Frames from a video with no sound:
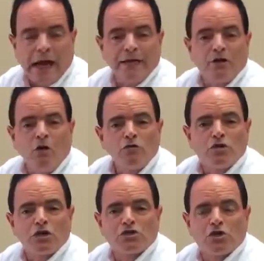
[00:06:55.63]
I don't
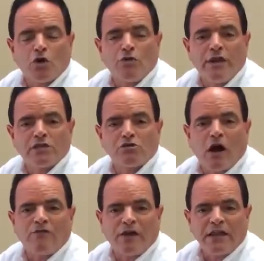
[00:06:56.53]
just turn this
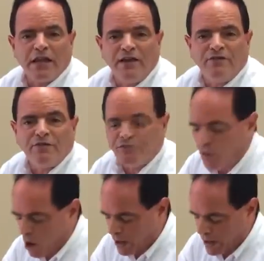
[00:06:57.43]
off. I leave it
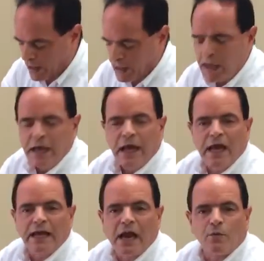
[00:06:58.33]
fogging
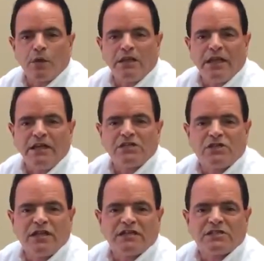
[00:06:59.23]
and I release
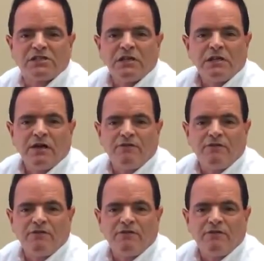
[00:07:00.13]
this